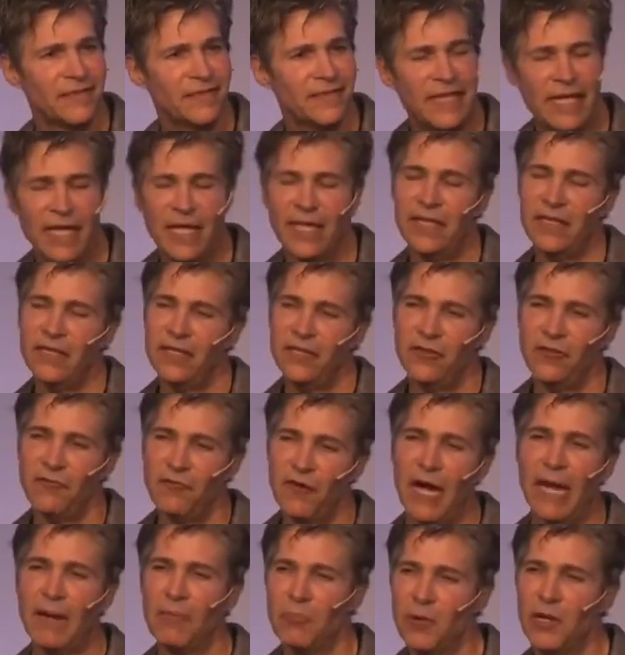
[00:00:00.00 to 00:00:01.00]
than the
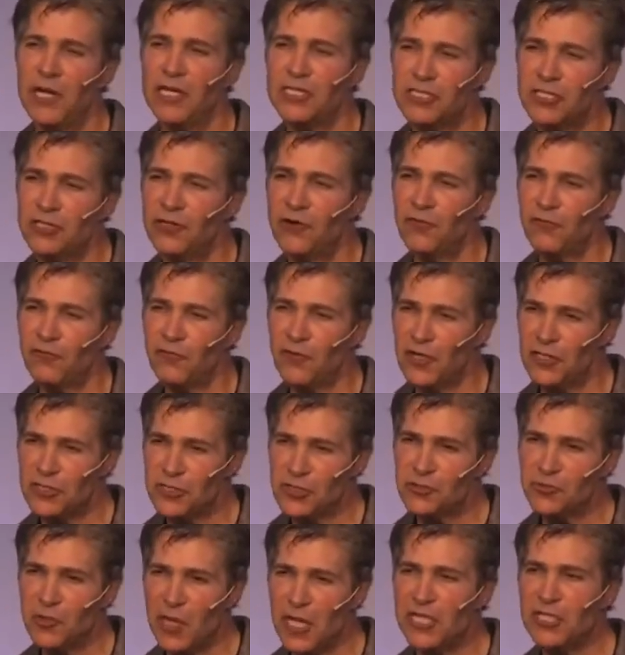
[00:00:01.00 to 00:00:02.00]
vibration of
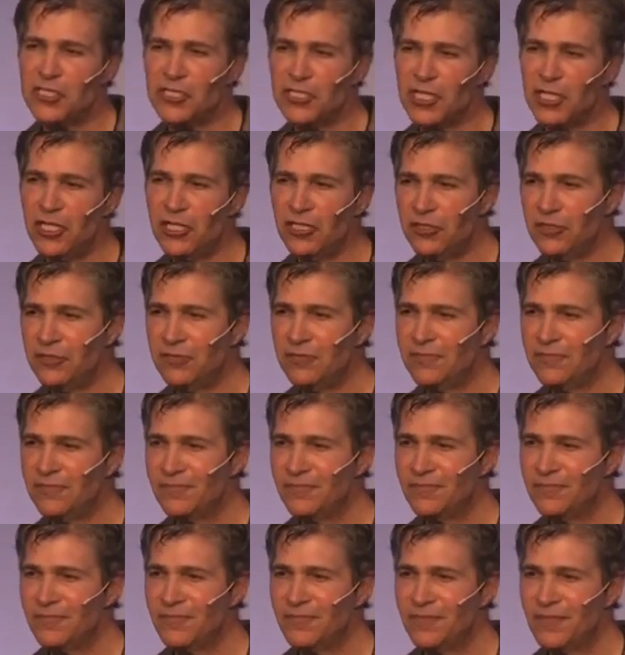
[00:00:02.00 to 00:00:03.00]
frustration,
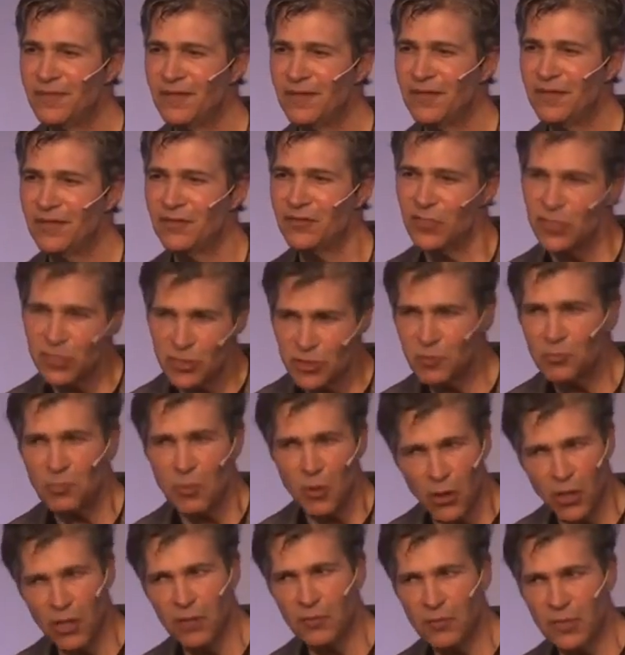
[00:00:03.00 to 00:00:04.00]

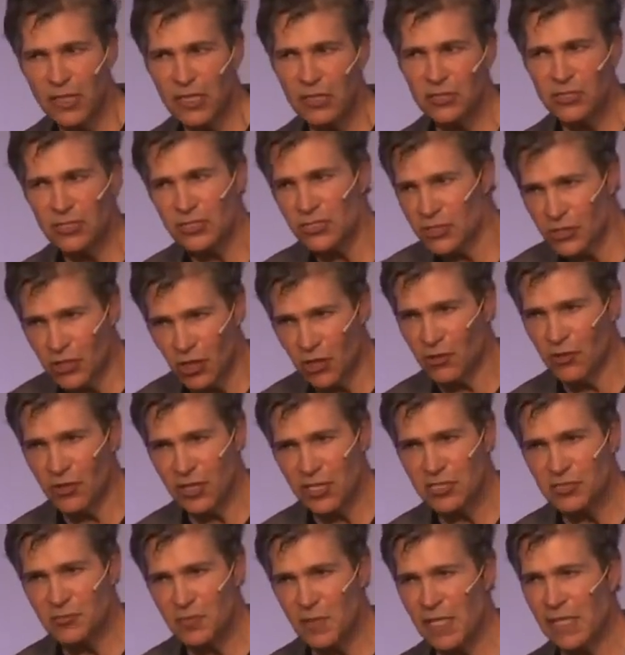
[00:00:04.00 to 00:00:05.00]
disappointment,
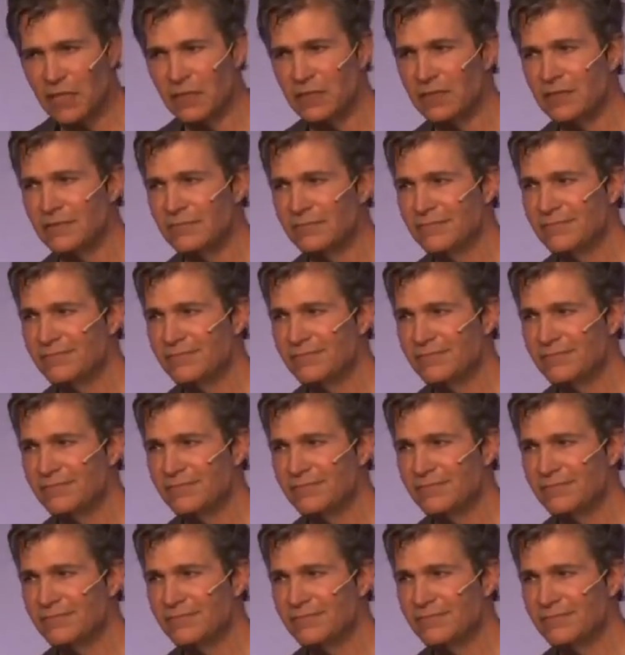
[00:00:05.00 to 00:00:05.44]
discouragement.